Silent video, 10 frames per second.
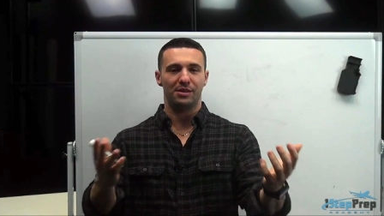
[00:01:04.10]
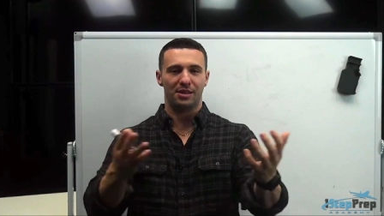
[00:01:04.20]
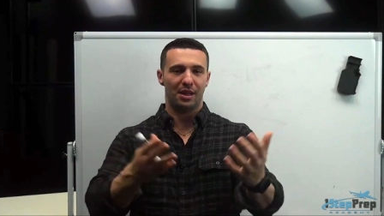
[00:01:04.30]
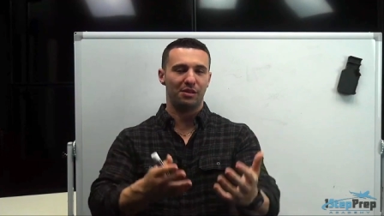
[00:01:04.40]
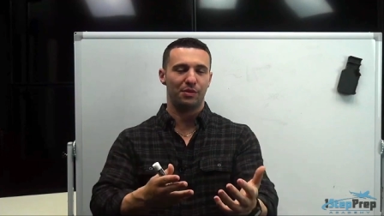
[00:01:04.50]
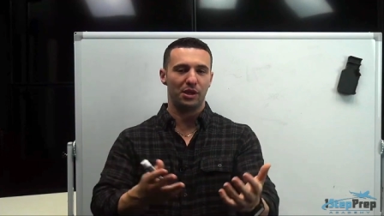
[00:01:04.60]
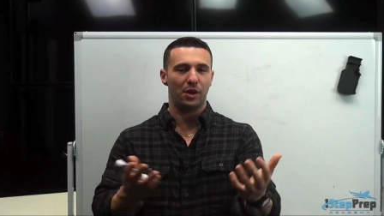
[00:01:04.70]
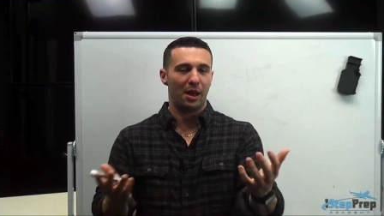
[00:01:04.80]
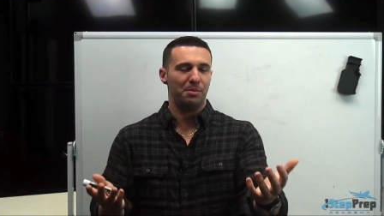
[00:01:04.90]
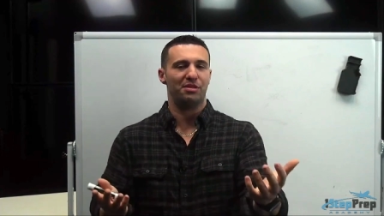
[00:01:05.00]
today's video
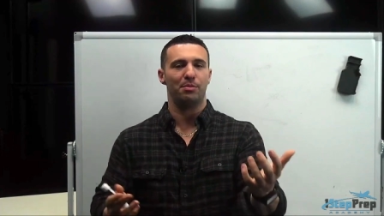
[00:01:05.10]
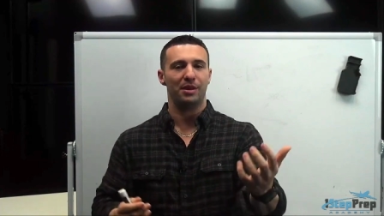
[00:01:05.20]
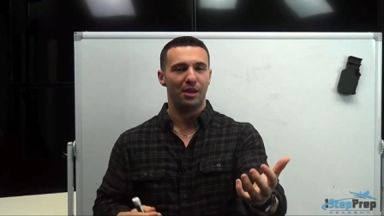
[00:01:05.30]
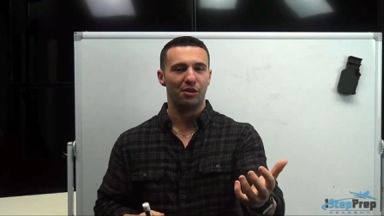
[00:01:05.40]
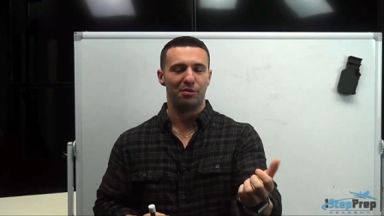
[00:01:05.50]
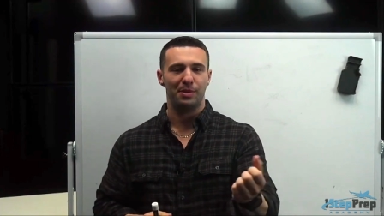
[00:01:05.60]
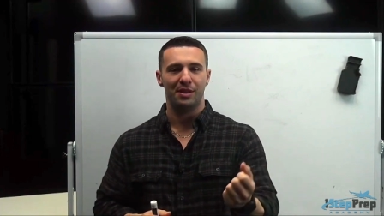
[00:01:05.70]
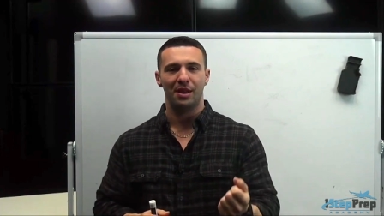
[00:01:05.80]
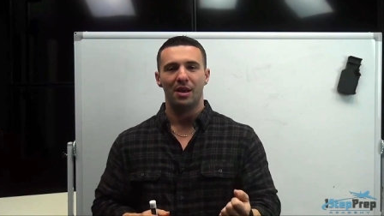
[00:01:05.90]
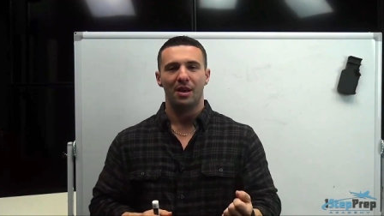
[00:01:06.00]
happens to be
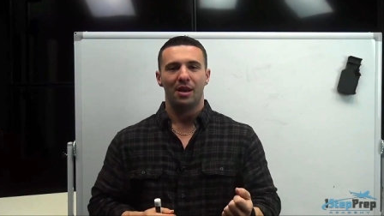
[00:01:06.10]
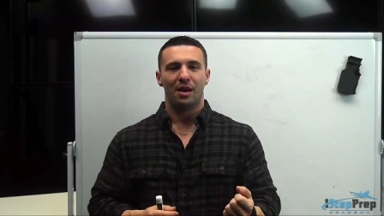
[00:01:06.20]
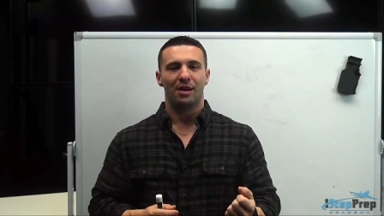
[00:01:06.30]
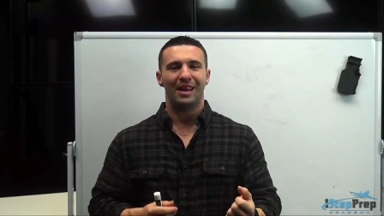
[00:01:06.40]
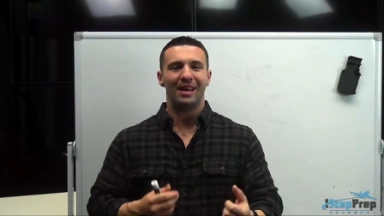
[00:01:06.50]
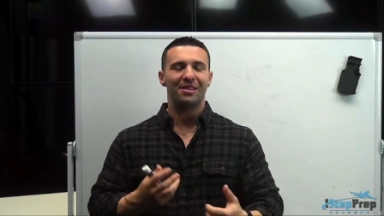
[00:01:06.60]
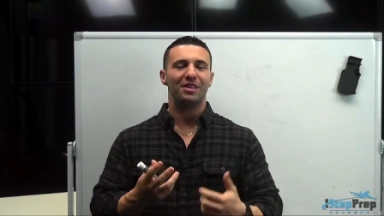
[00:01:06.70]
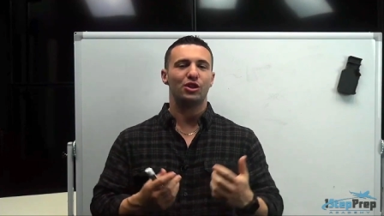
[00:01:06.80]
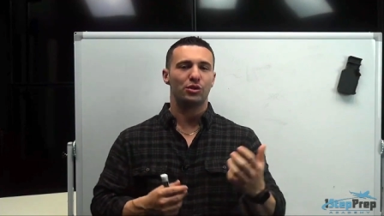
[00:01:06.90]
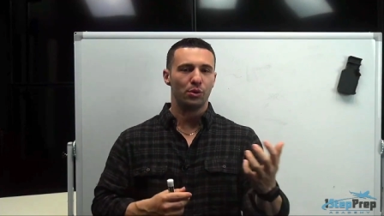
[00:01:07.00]
airspeed, uh, is
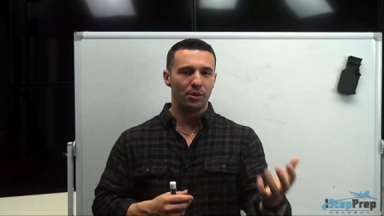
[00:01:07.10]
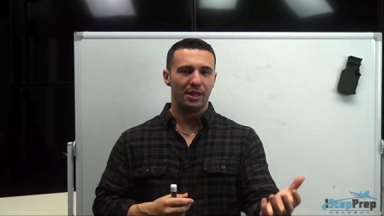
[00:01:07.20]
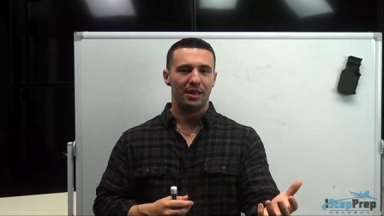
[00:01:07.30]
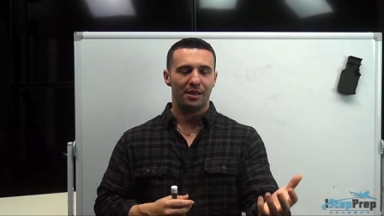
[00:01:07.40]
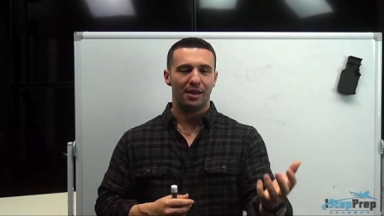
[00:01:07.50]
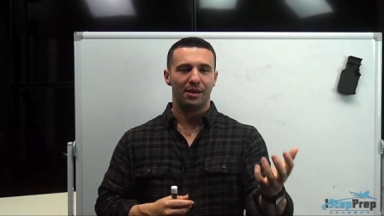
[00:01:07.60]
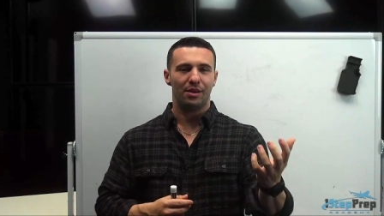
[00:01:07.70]
it truly,